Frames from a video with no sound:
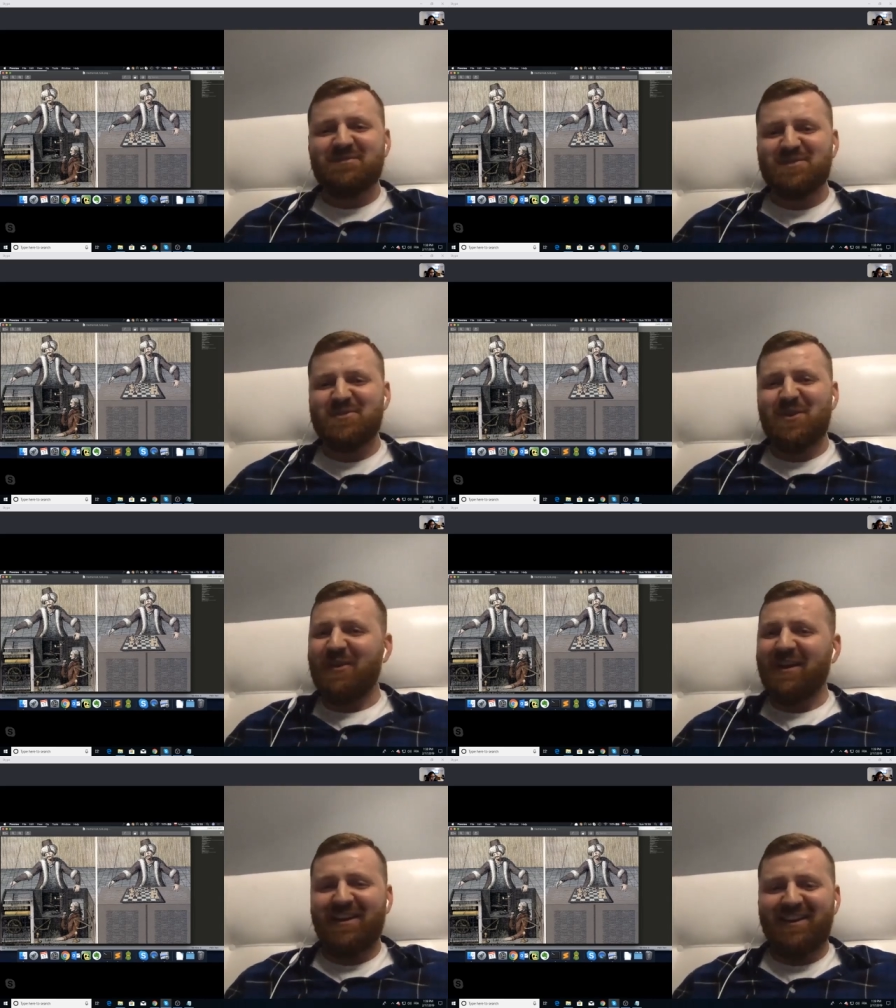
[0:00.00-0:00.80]

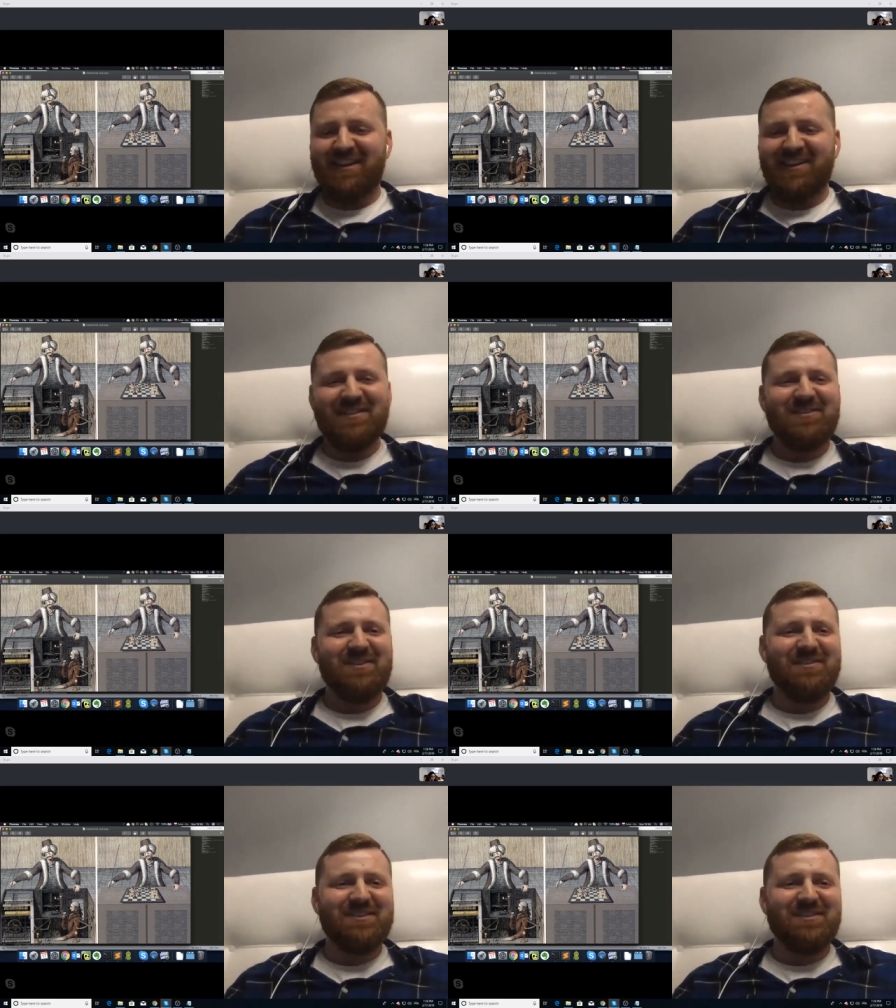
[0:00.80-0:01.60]
saw
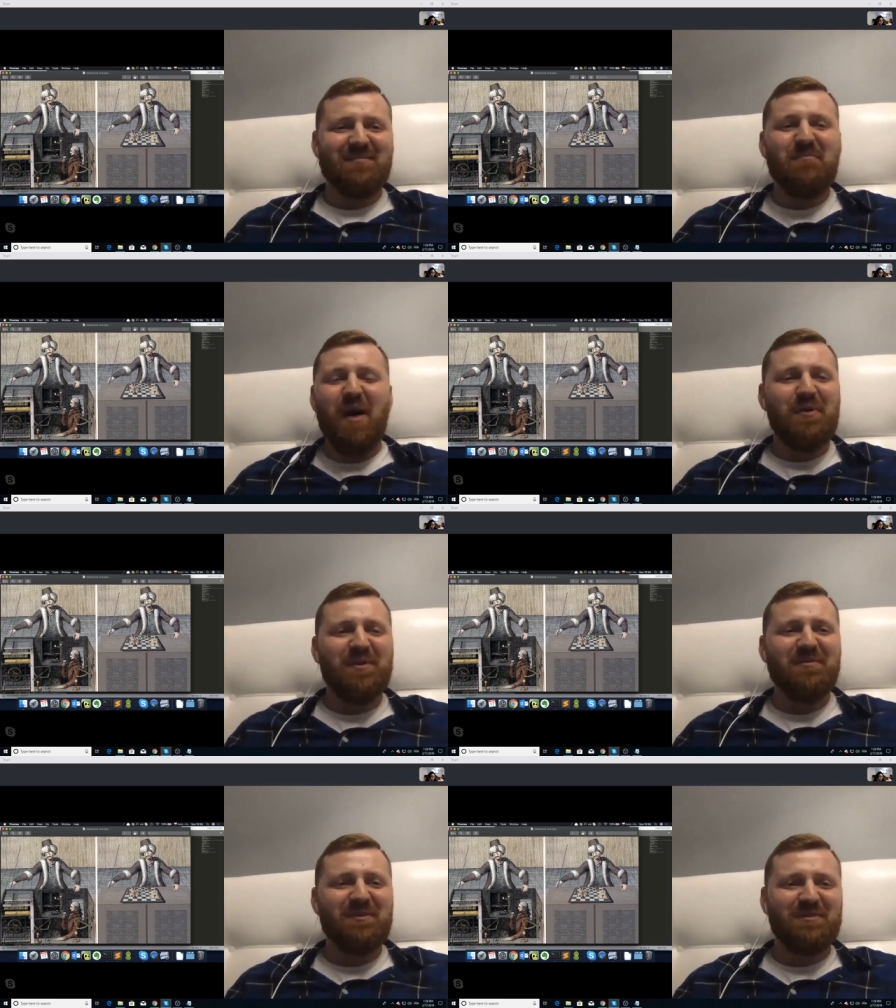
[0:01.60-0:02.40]
the
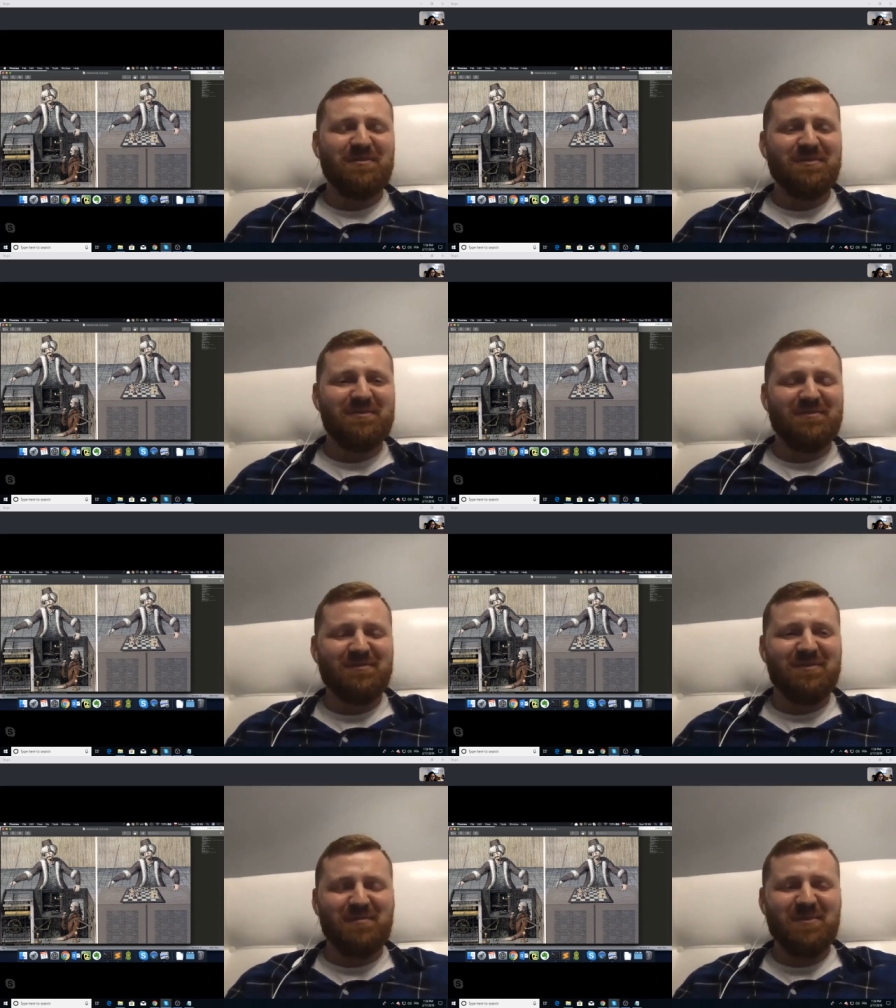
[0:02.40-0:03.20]
power
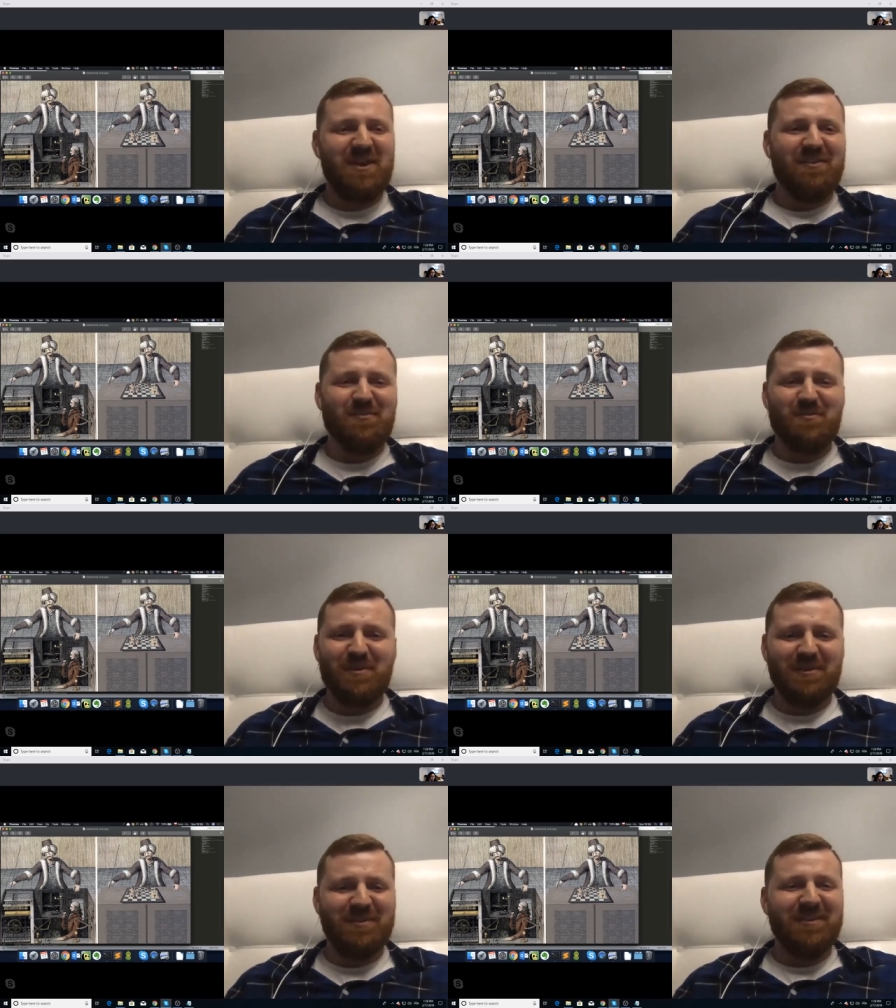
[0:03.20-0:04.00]
from the other
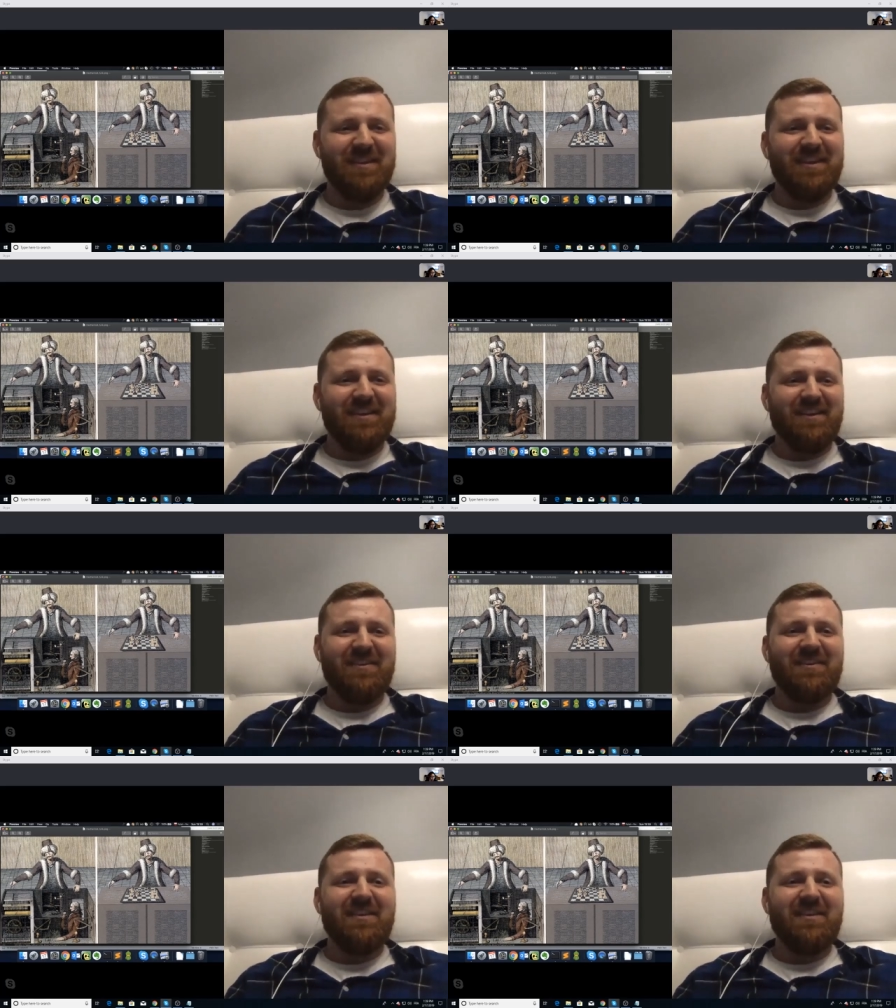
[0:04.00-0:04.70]
world here,